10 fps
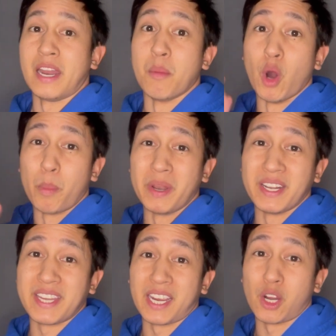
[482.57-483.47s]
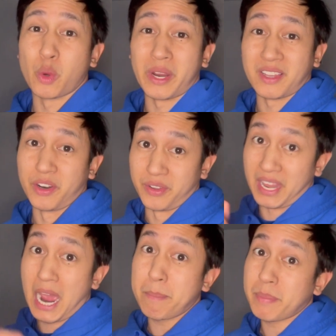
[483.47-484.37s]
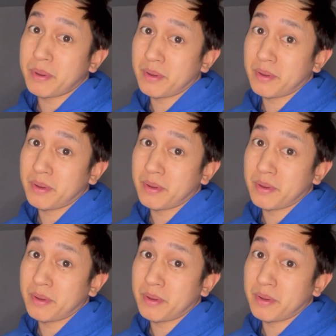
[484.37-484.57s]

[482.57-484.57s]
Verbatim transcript: And I'm hoping to take a quick little nap